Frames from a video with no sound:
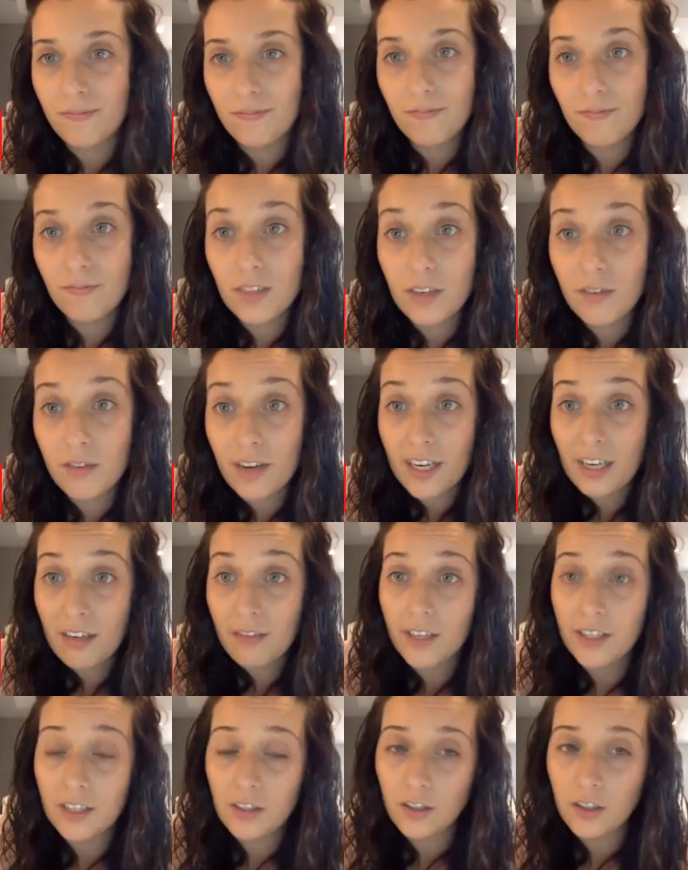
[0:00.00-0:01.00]
If any
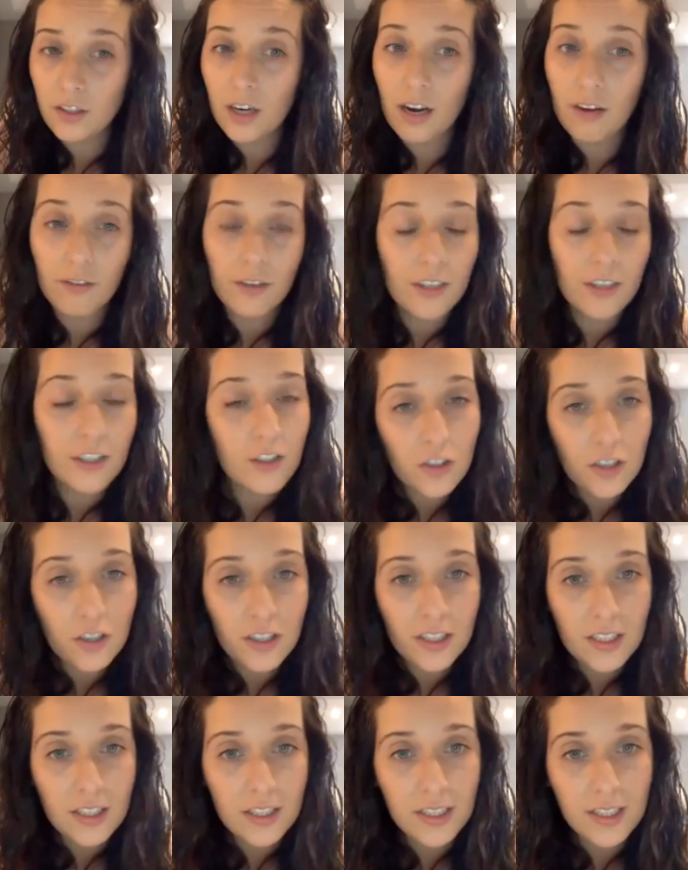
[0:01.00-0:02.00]
vendors are ever
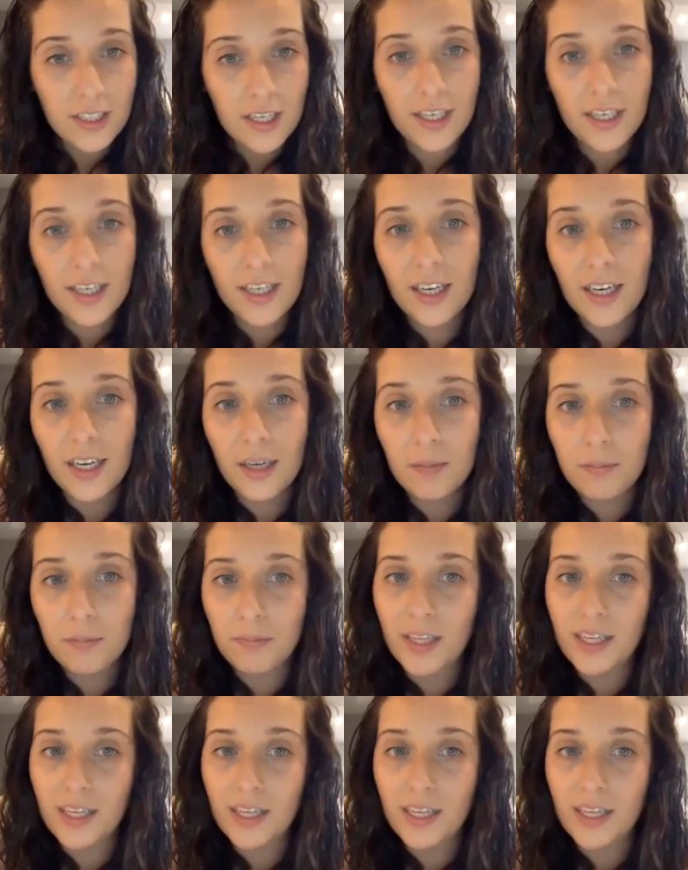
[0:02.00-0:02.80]
interested in signing up,